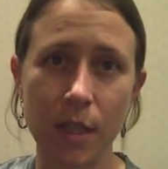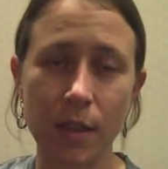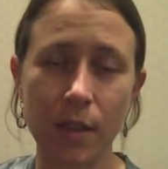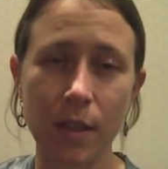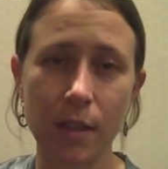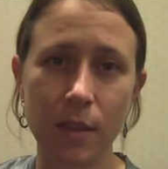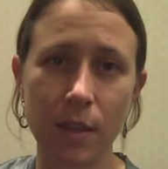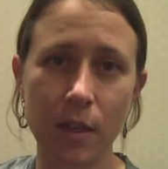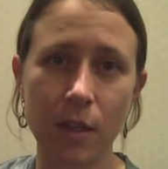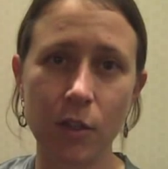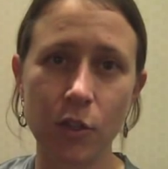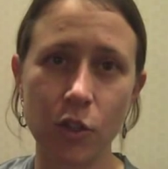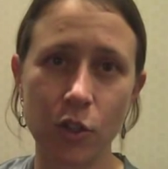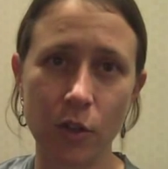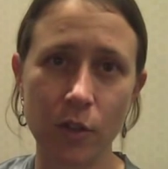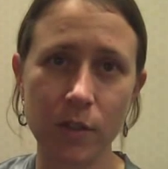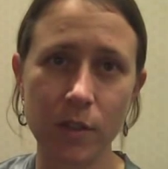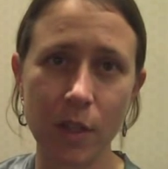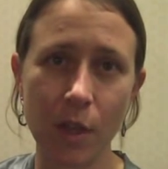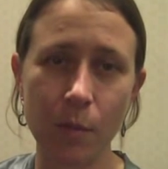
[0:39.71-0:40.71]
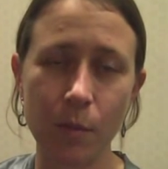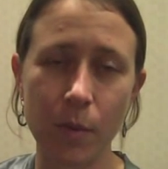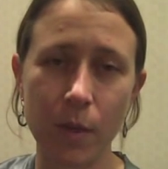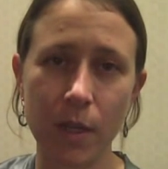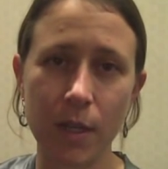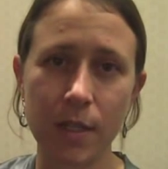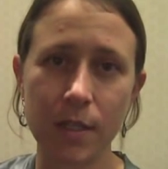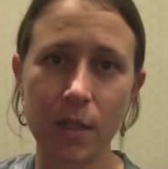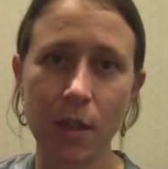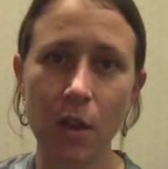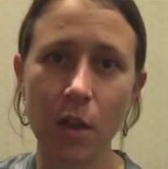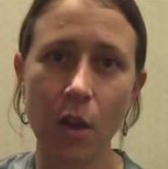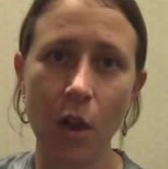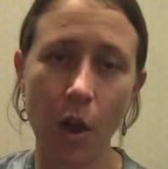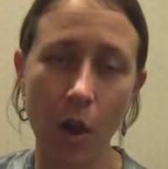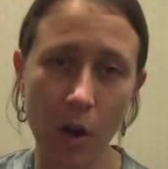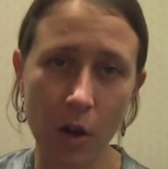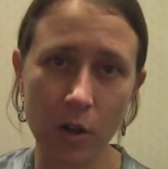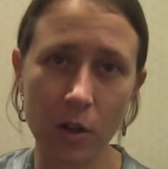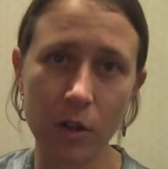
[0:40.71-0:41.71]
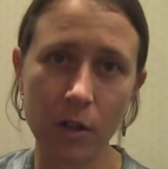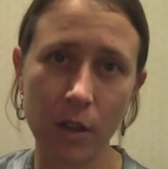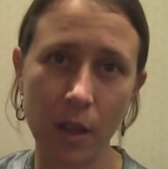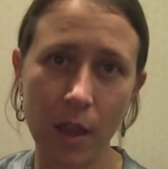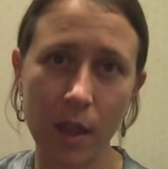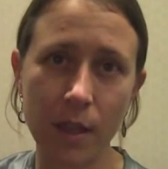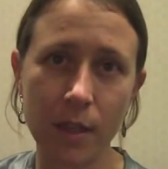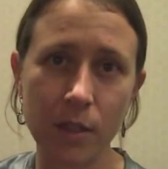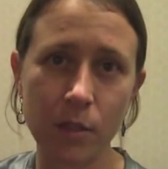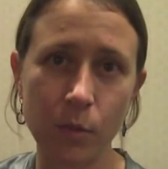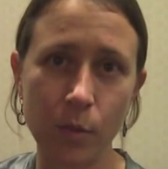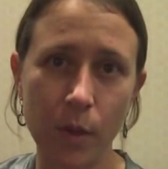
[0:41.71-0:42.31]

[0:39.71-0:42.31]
I think that insurance companies are aligned